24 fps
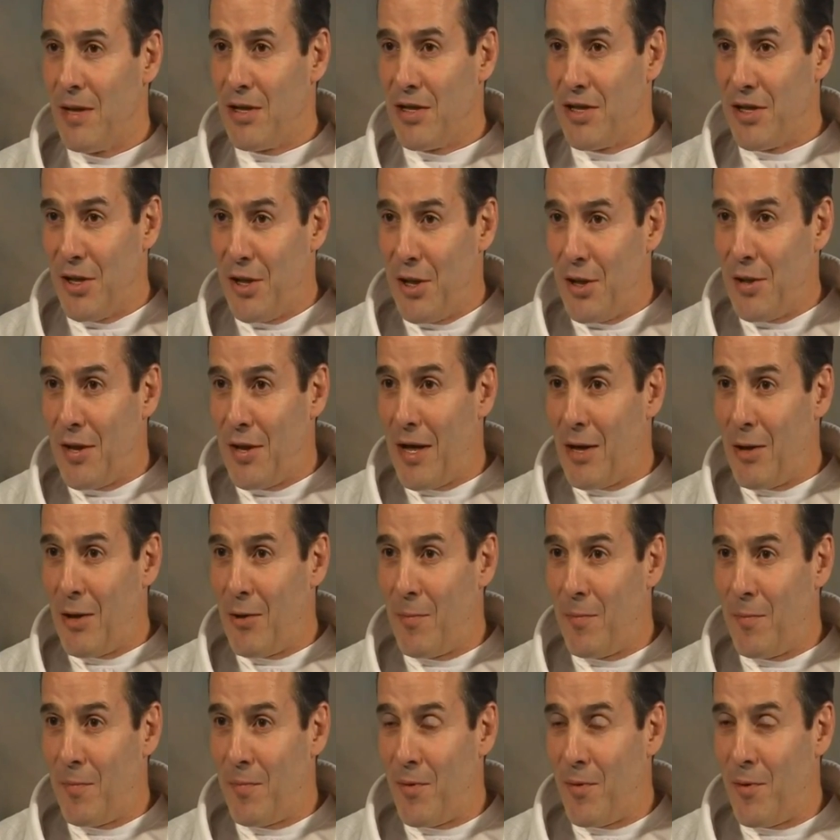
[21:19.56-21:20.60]
sitting
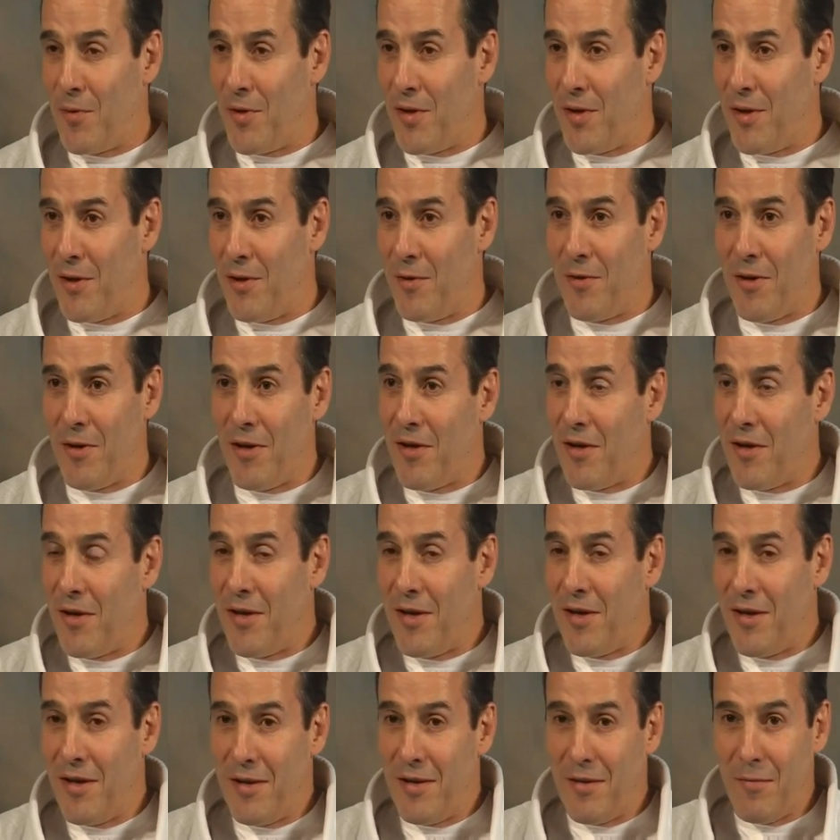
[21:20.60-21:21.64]
down on
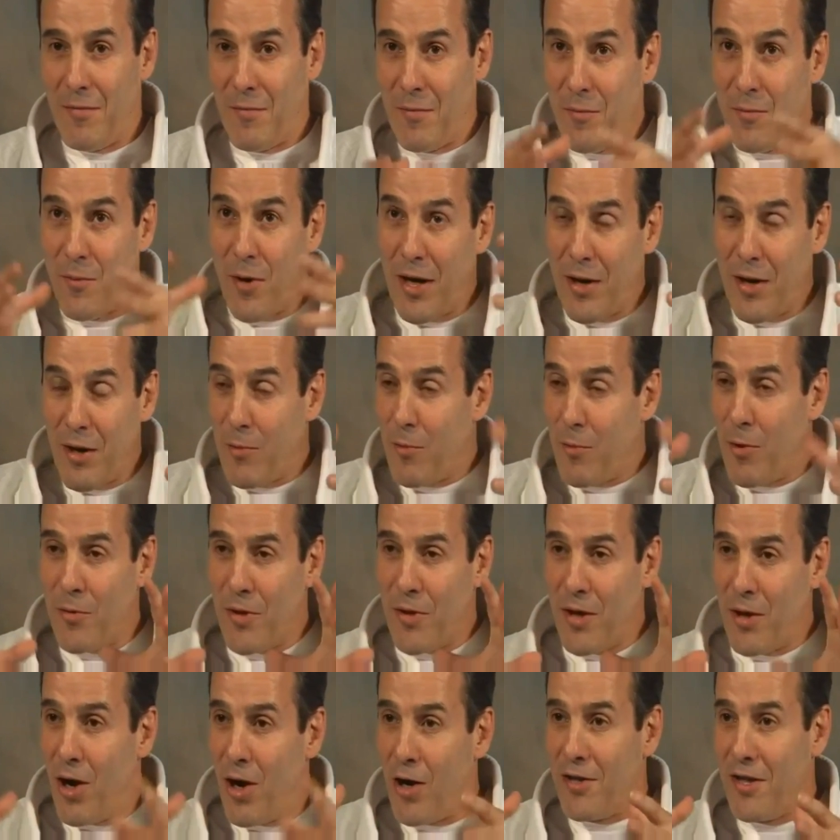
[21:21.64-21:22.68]
the right
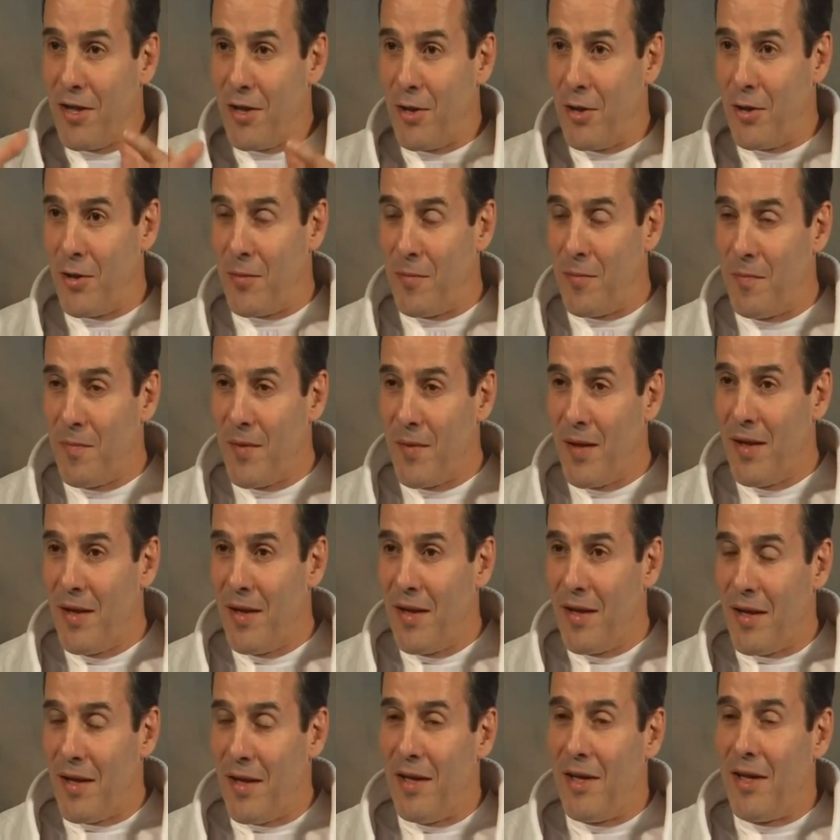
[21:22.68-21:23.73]
around the octagon,
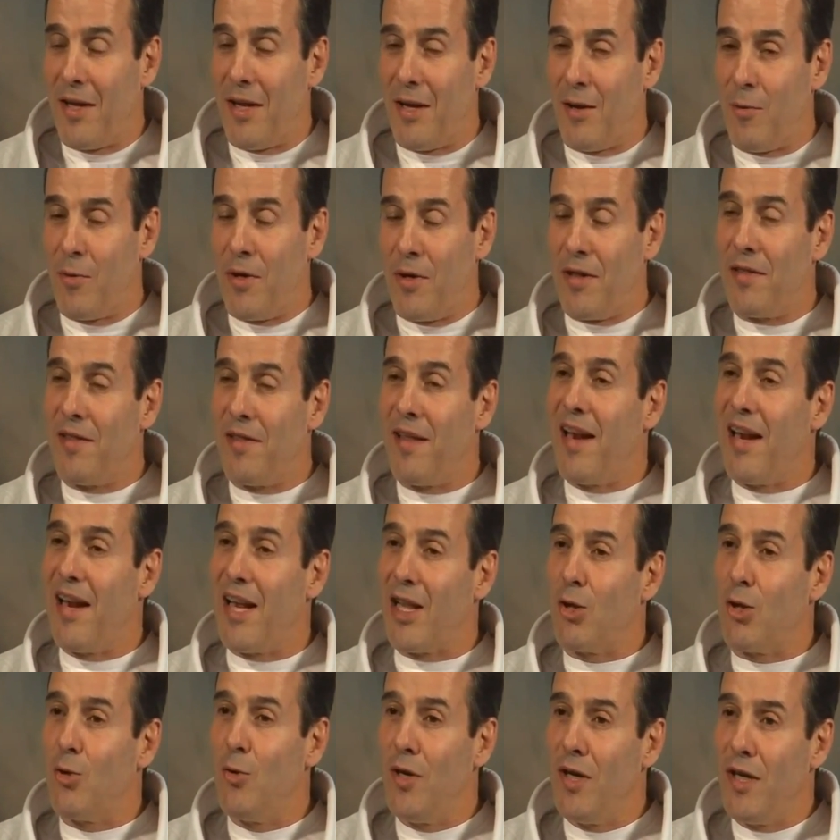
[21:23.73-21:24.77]
and when
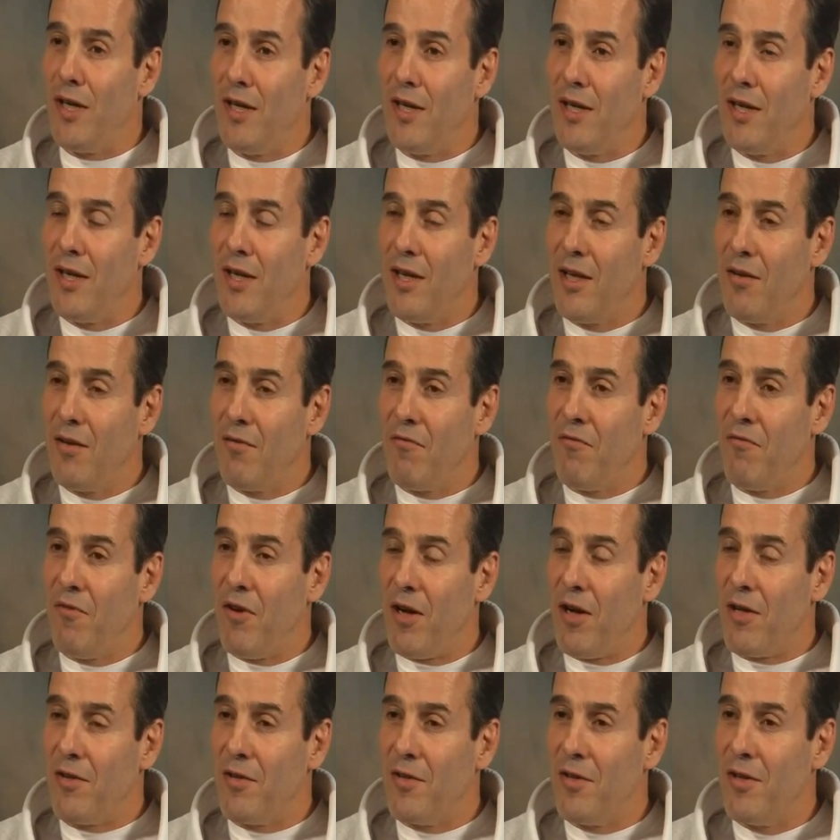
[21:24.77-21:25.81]
Taylor Tully
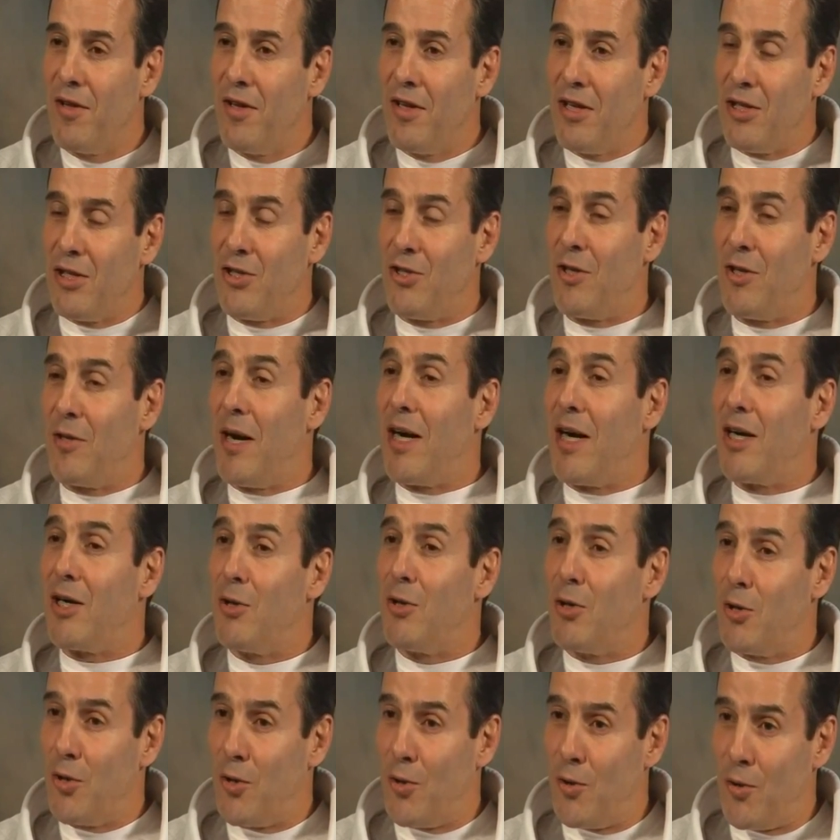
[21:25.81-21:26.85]
fought Gerard
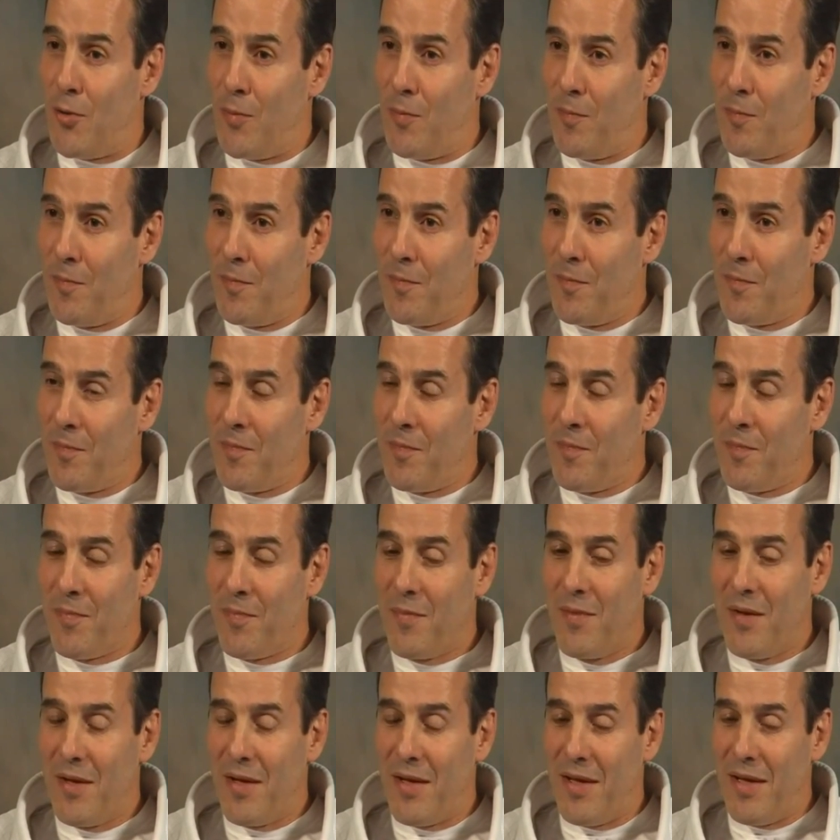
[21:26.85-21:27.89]
Gordeau,
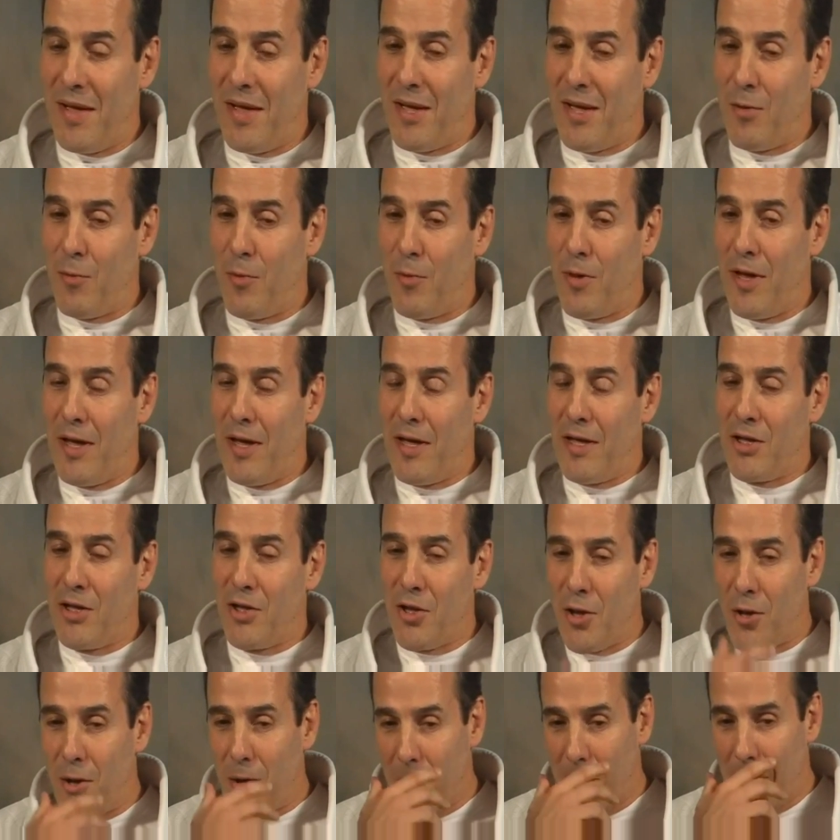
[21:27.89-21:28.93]
and when I
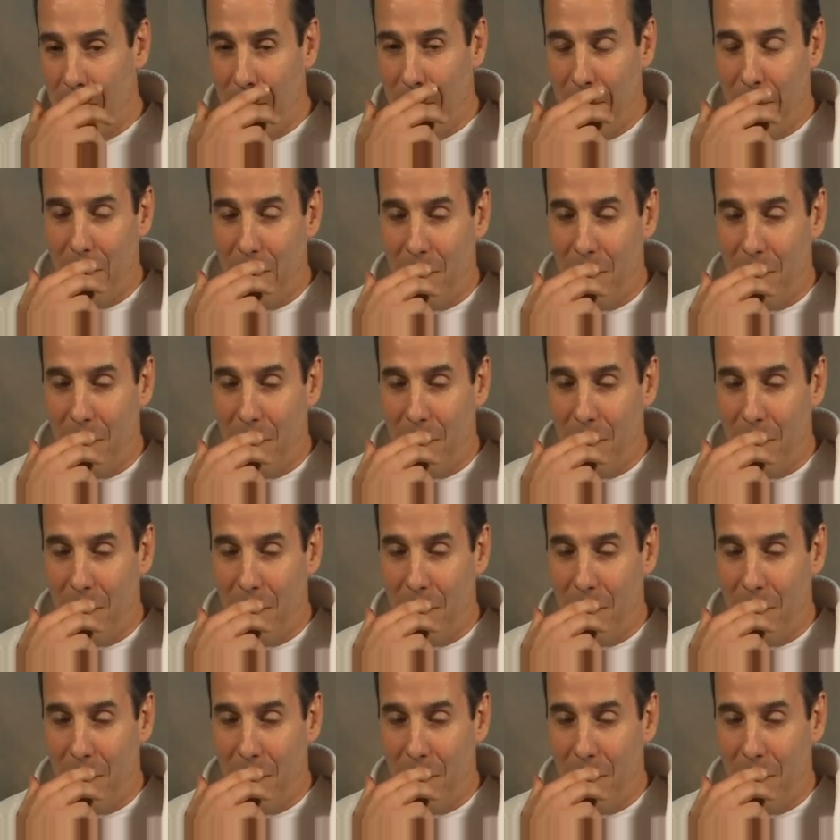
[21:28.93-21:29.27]
saw